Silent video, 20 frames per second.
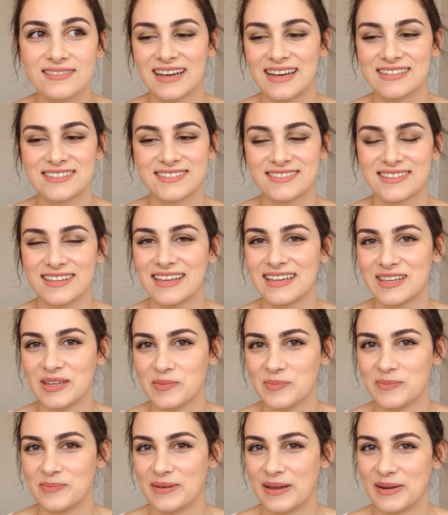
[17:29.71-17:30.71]
I just like
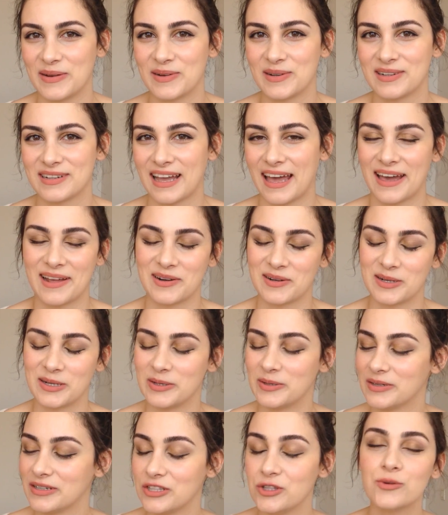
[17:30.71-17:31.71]
it better. I don't
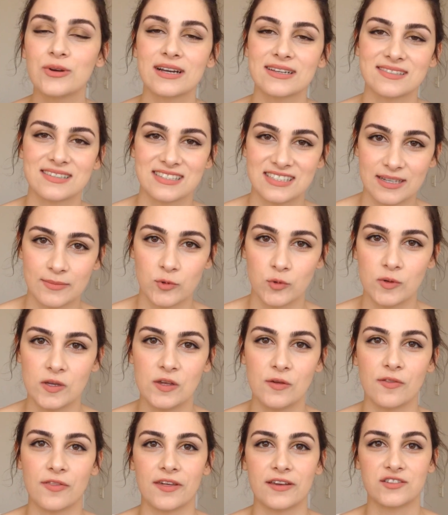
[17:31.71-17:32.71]
know. You guys can tell me what
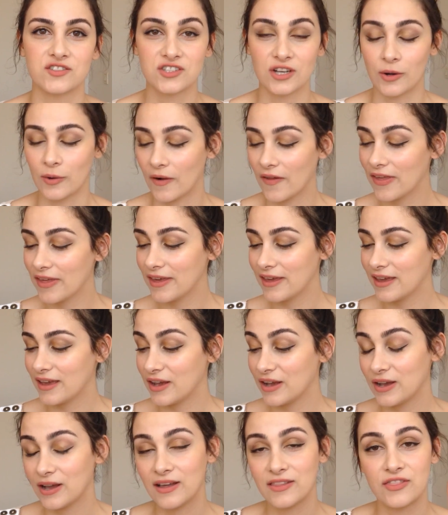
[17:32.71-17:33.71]
you think. So
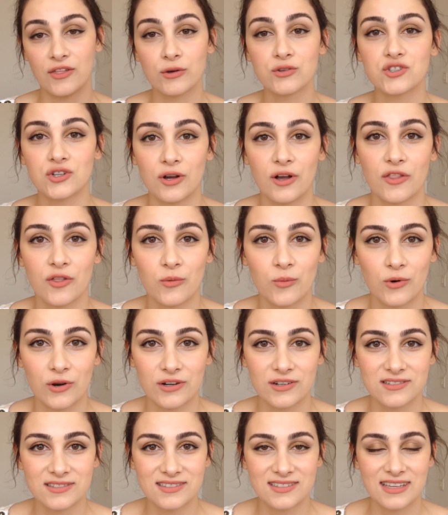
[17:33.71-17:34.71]
those are all the
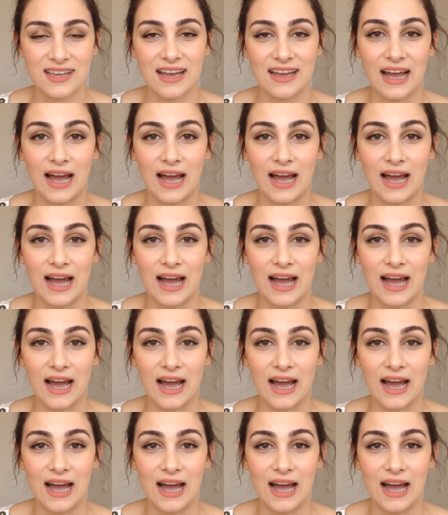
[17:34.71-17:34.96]
words.